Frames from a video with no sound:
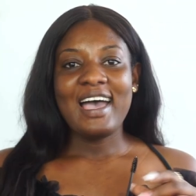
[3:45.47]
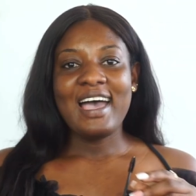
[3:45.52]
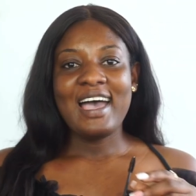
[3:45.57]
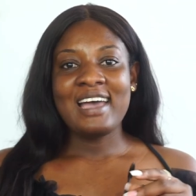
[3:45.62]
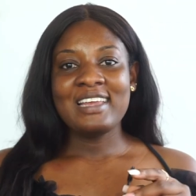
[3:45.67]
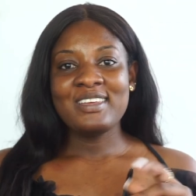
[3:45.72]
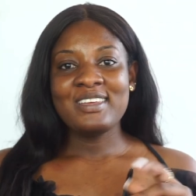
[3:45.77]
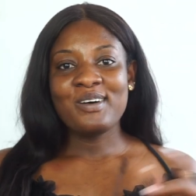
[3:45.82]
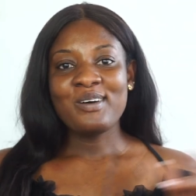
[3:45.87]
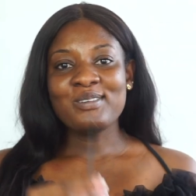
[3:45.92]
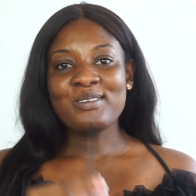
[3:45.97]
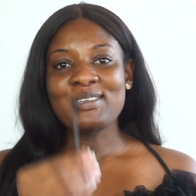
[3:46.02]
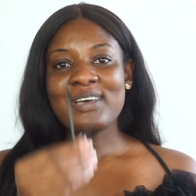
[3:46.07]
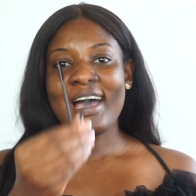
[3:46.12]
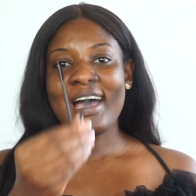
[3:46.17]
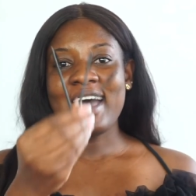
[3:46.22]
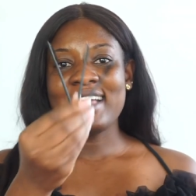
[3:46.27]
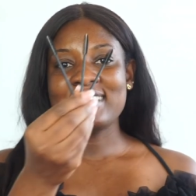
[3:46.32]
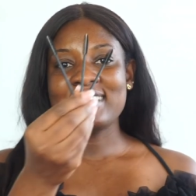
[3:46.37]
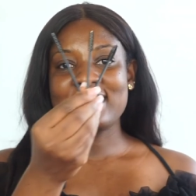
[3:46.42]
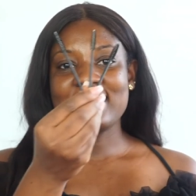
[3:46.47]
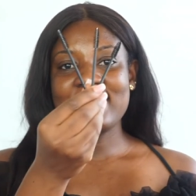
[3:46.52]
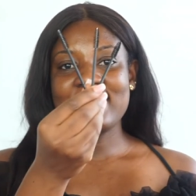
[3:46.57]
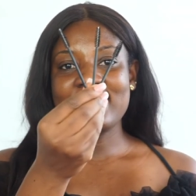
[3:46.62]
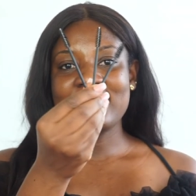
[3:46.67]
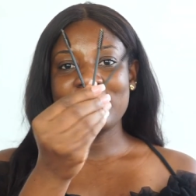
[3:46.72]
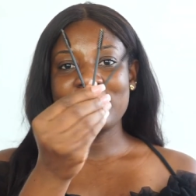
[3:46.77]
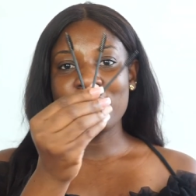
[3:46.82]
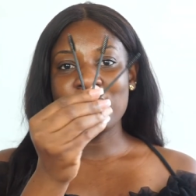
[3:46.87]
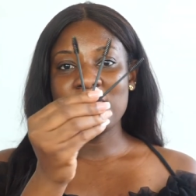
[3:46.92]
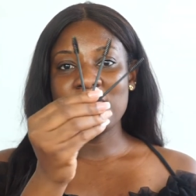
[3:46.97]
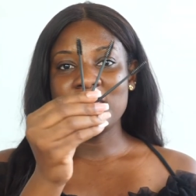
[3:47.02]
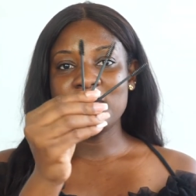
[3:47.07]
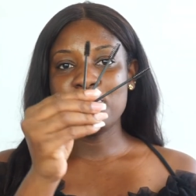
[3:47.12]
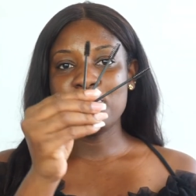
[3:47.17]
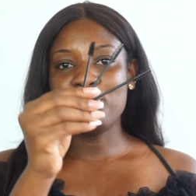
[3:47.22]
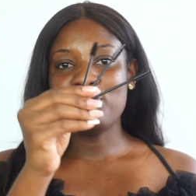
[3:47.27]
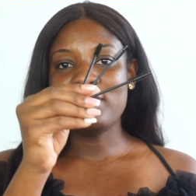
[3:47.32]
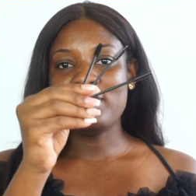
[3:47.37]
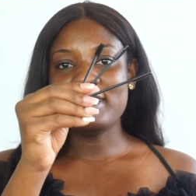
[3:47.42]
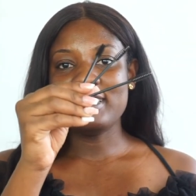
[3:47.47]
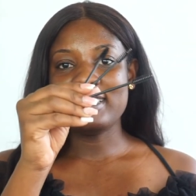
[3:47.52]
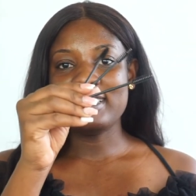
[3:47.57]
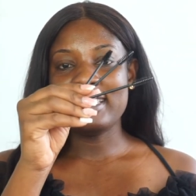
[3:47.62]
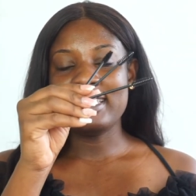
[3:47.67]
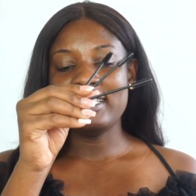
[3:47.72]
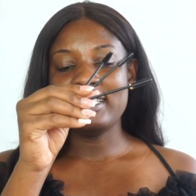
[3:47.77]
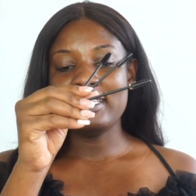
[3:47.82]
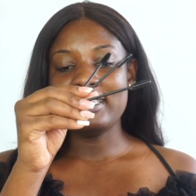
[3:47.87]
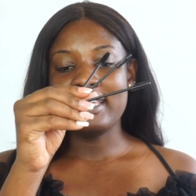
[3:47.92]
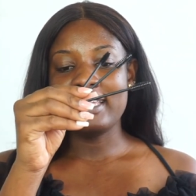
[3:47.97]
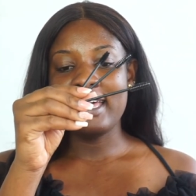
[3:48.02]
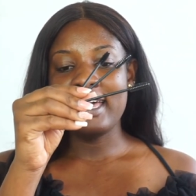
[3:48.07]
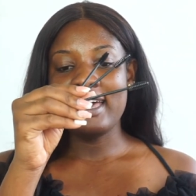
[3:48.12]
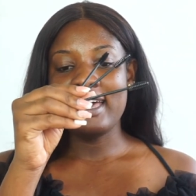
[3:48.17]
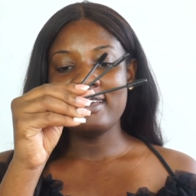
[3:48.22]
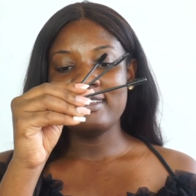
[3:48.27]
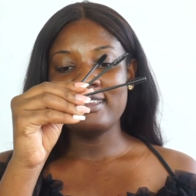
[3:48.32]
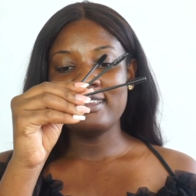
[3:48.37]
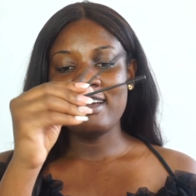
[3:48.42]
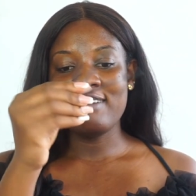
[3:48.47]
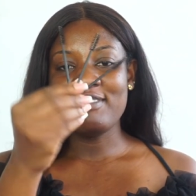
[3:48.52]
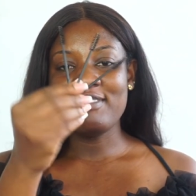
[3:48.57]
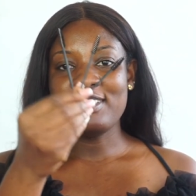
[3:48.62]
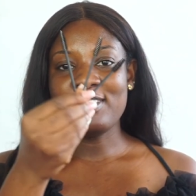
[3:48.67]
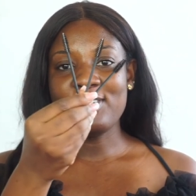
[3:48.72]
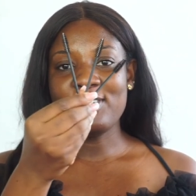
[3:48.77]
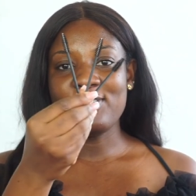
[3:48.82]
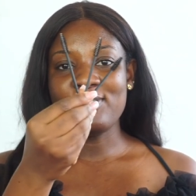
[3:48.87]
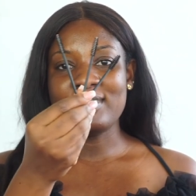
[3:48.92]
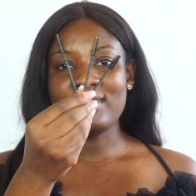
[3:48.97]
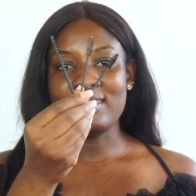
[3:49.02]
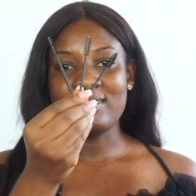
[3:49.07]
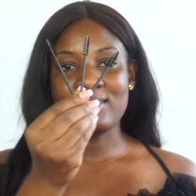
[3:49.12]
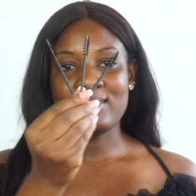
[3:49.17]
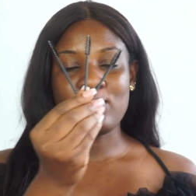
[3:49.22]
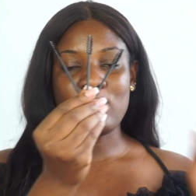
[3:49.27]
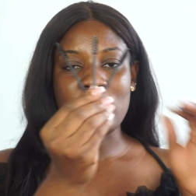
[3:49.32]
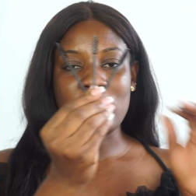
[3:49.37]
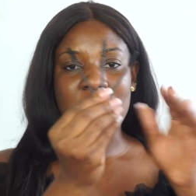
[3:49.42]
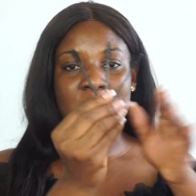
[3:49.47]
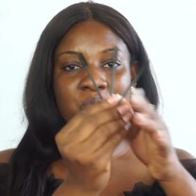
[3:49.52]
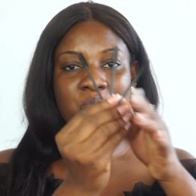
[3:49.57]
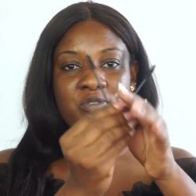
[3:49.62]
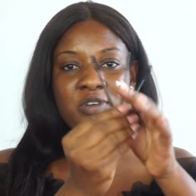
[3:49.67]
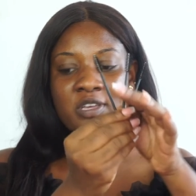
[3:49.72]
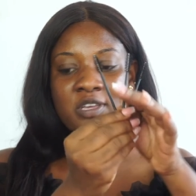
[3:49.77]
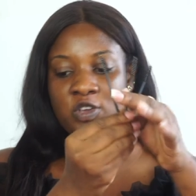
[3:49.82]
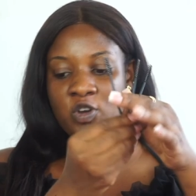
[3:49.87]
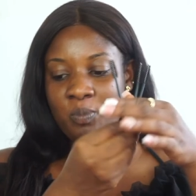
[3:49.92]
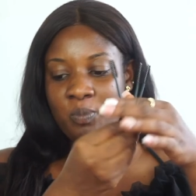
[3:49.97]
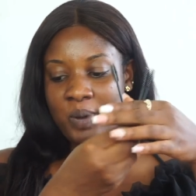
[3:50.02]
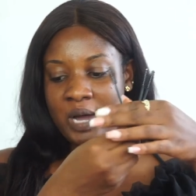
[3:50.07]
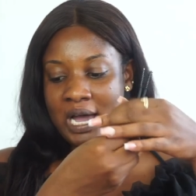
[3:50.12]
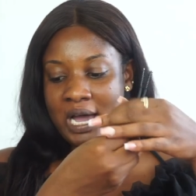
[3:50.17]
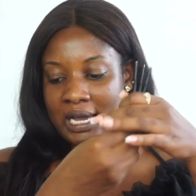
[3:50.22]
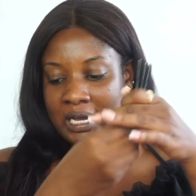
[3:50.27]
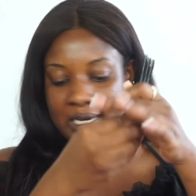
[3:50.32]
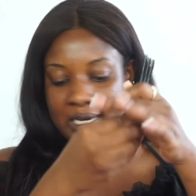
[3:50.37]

And it also has these three spoolies in there. They are really cute and small. You can put in your bag.